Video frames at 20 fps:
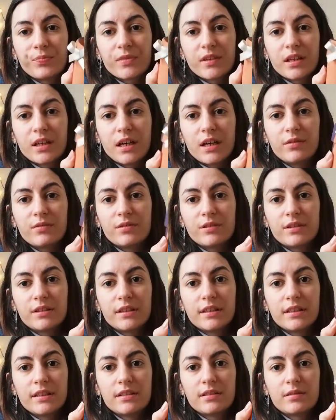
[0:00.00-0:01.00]
cover
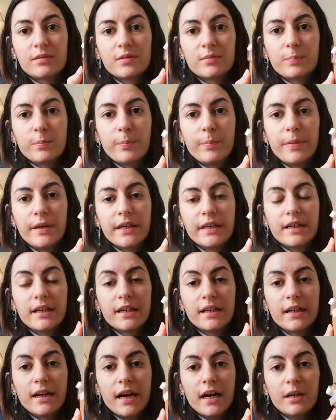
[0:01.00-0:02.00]
the big
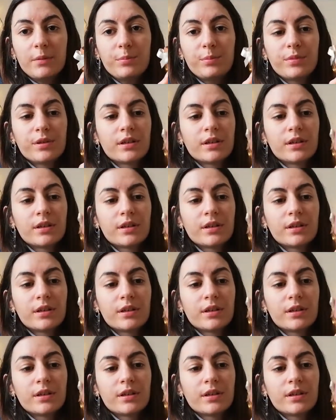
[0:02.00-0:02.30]
gap.